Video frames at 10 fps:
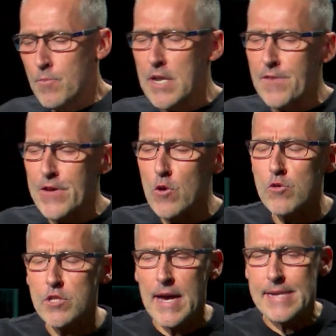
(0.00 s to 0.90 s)
But if He
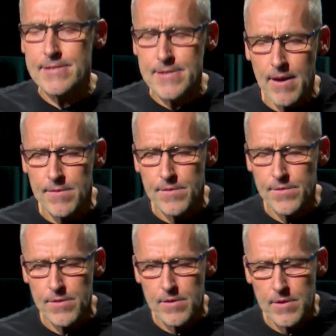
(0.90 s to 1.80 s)
also has
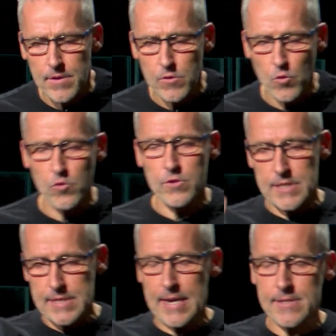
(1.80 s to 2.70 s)
sons and
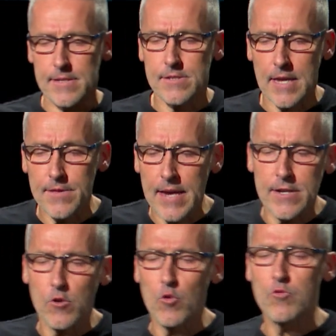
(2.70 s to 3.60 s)
daughters in that sense, then
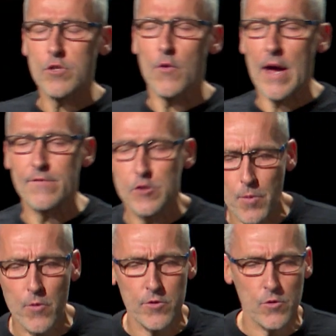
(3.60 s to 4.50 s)
they can also have
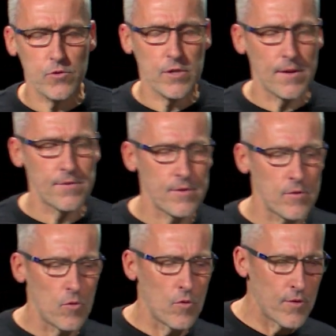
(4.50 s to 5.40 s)
spiritual sons and
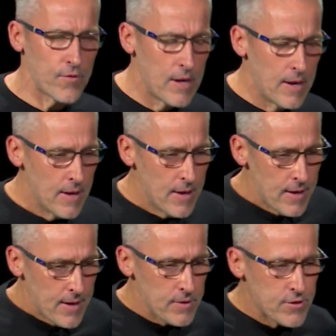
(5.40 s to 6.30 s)
daughters.
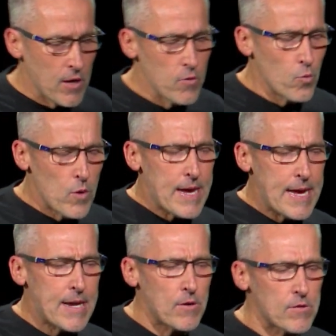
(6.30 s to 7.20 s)
And so we're
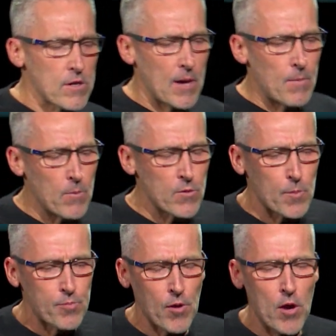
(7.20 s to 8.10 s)
here not to come up with
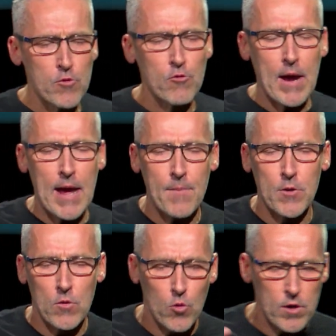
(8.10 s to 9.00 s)
a program
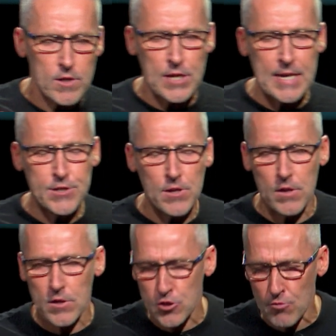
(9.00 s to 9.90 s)
and an organization
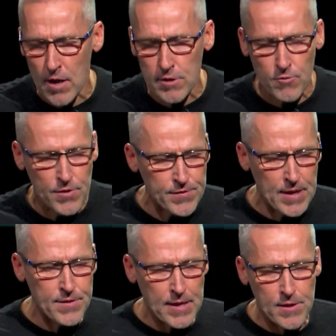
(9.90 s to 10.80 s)
and a structure and this
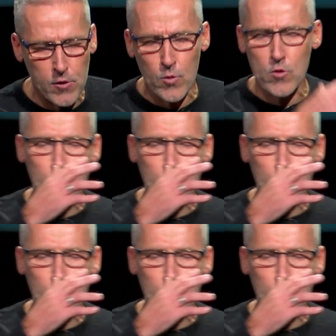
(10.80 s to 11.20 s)
and that and the other that we